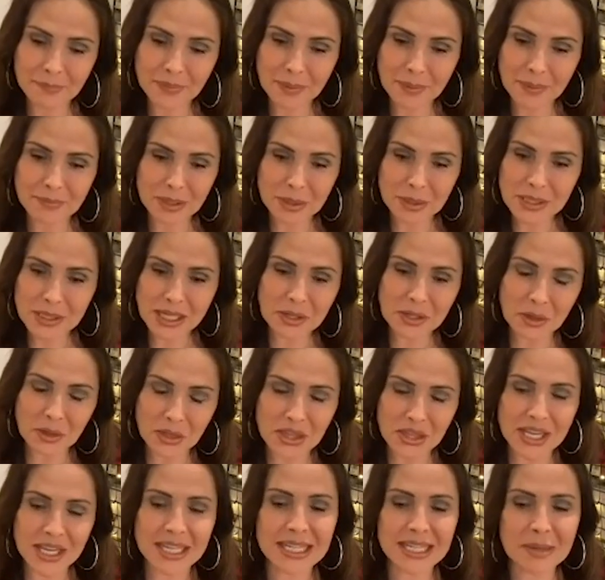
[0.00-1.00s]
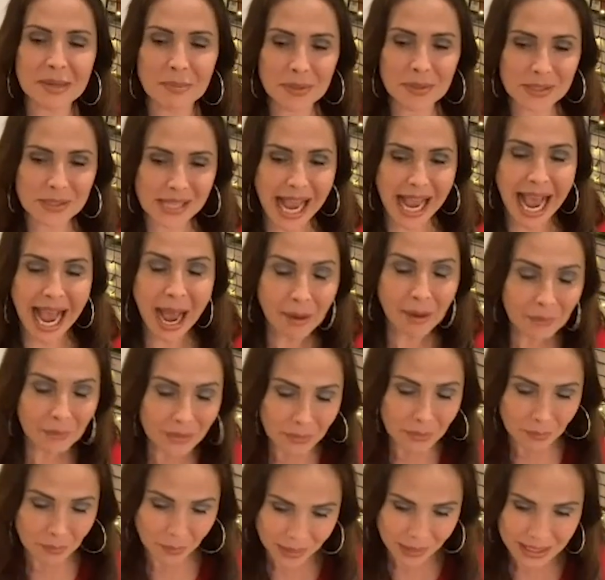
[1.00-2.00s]
Musical theatre was out
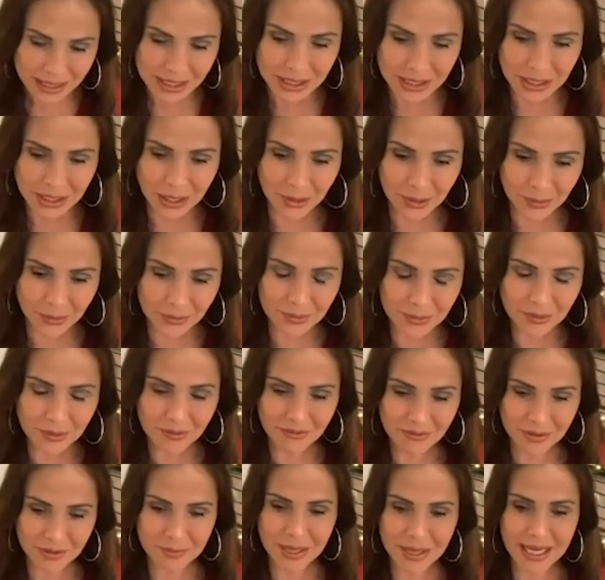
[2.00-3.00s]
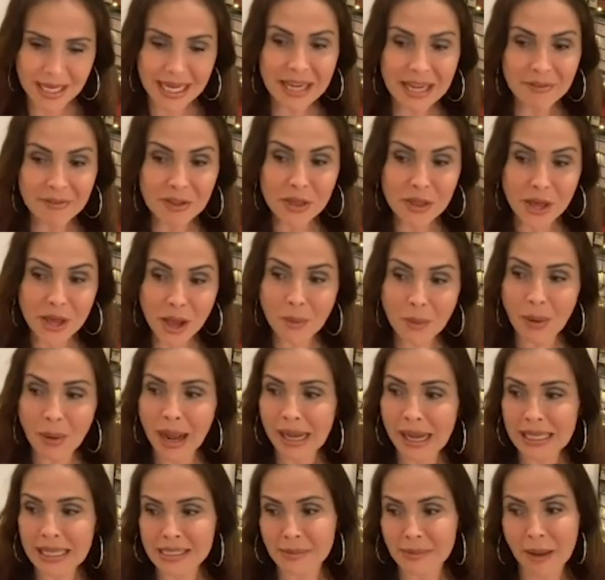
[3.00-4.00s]
the window for me, even though
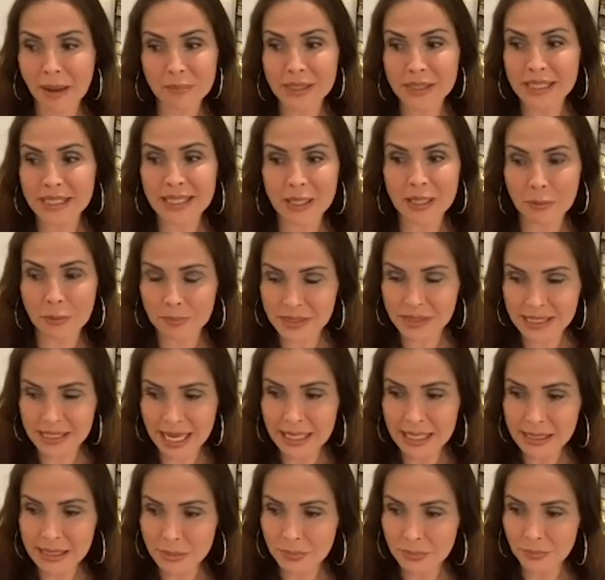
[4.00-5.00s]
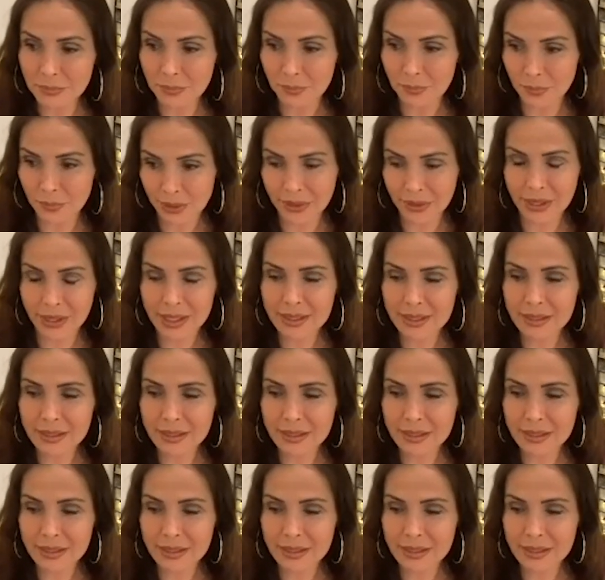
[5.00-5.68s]
I'm still obsessed with it.